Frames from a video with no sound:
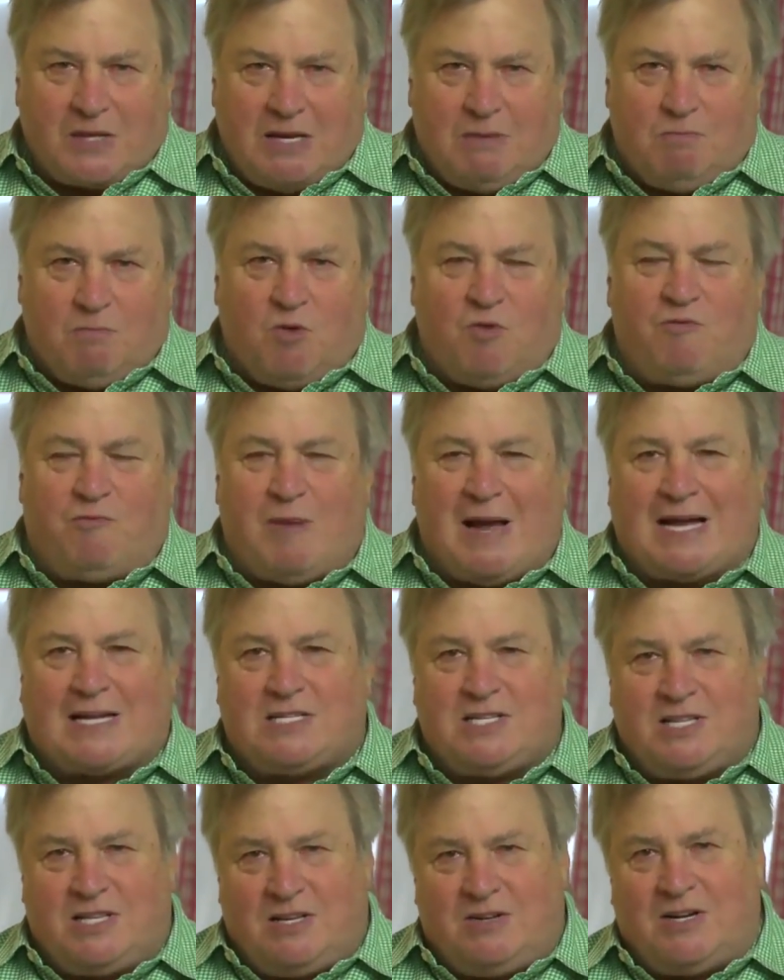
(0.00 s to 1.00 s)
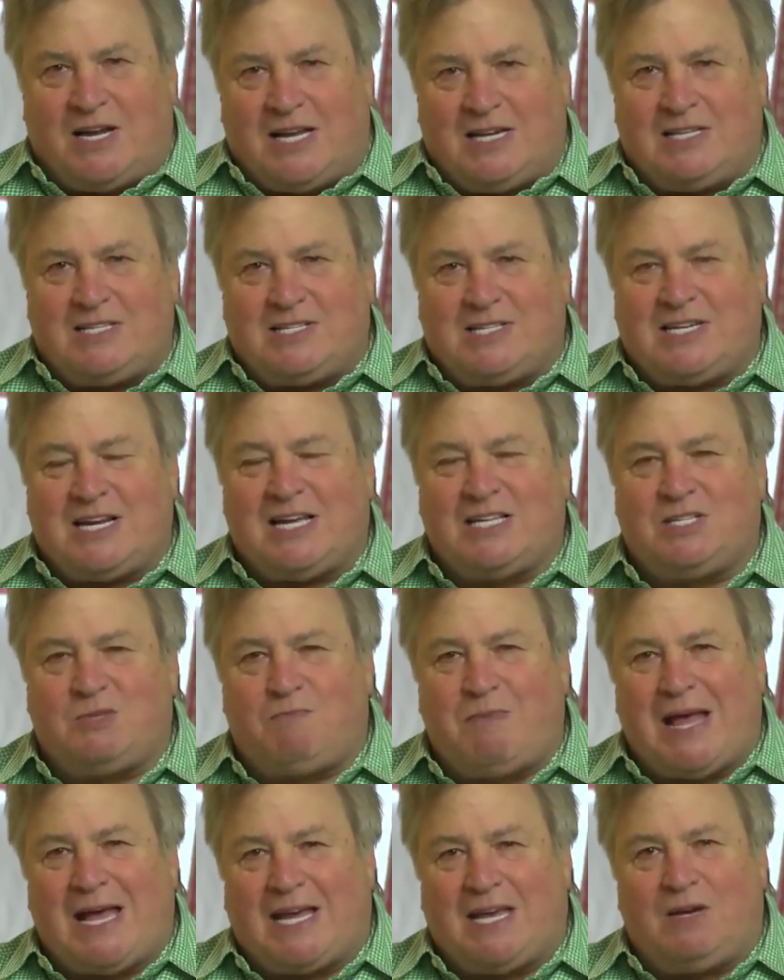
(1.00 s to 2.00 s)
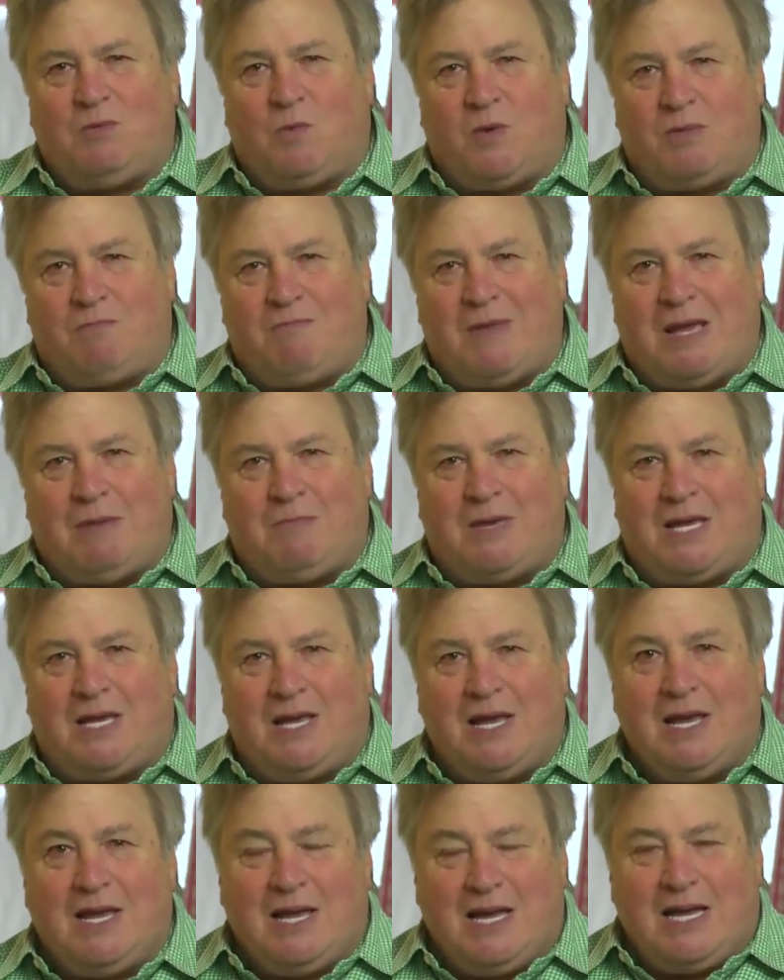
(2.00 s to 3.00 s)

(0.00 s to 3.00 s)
He moved back to the United States, back in with Mamie,